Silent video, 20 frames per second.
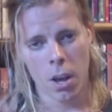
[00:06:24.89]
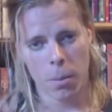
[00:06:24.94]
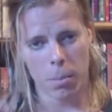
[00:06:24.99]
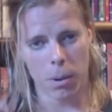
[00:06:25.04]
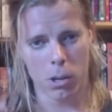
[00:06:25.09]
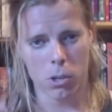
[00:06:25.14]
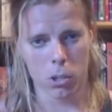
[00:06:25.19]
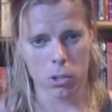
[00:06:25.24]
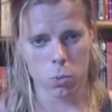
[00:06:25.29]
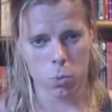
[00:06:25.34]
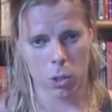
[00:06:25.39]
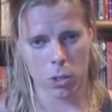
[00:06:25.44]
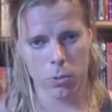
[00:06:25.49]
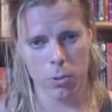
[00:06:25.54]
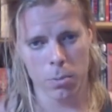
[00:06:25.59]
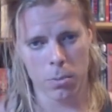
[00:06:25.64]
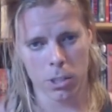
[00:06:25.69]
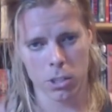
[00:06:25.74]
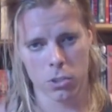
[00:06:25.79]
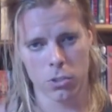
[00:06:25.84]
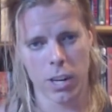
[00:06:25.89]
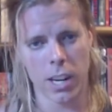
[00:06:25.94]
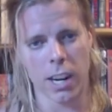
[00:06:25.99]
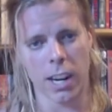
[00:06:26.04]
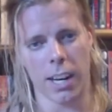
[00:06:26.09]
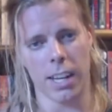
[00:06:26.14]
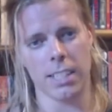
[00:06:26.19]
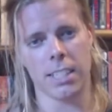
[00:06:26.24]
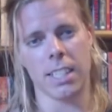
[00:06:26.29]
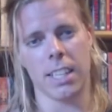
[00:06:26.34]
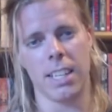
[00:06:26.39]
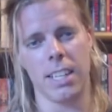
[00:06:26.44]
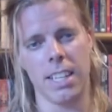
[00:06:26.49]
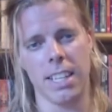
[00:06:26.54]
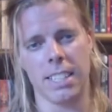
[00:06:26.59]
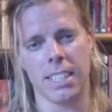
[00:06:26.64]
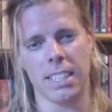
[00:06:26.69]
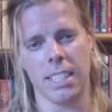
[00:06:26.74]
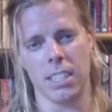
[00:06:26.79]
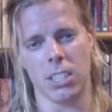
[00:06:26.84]
Because what we must realize, and
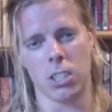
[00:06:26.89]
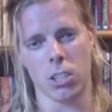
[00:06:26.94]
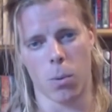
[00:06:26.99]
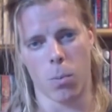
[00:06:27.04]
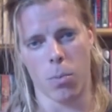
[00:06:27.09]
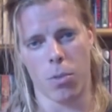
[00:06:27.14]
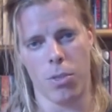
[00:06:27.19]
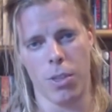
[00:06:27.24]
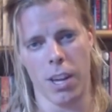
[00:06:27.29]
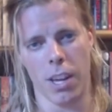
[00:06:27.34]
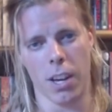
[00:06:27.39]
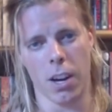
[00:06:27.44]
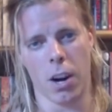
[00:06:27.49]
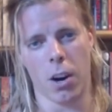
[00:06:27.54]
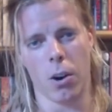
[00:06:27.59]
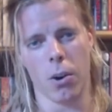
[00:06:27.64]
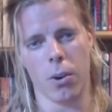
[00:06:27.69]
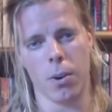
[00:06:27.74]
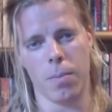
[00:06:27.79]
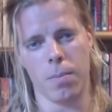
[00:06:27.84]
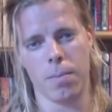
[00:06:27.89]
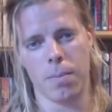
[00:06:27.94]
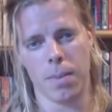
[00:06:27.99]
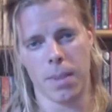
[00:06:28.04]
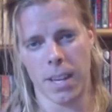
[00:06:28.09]
this is something our